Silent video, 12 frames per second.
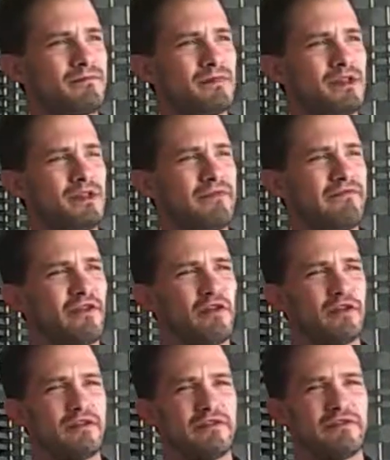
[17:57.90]
End up
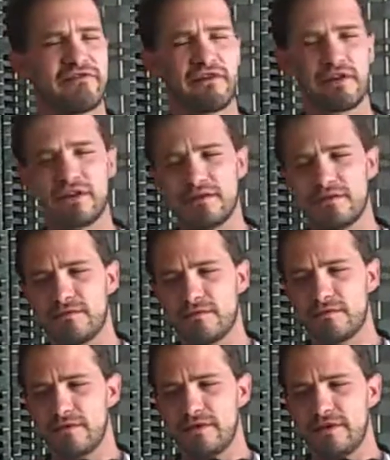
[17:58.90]
falling in your fucking
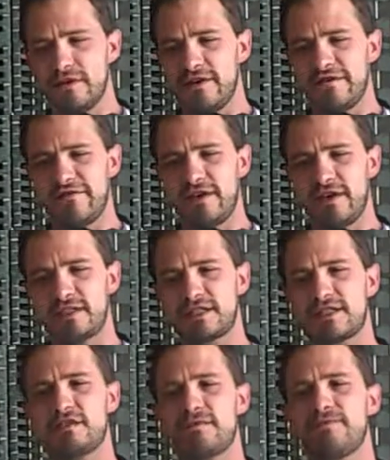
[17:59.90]
face
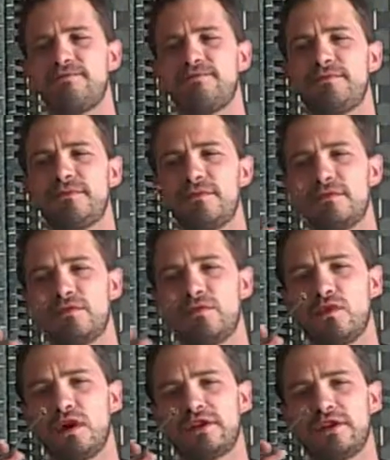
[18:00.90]
or
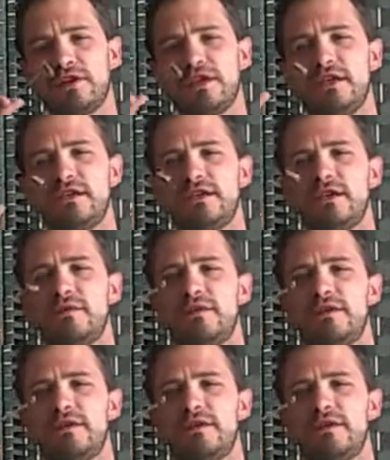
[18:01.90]
watching your kid tumble into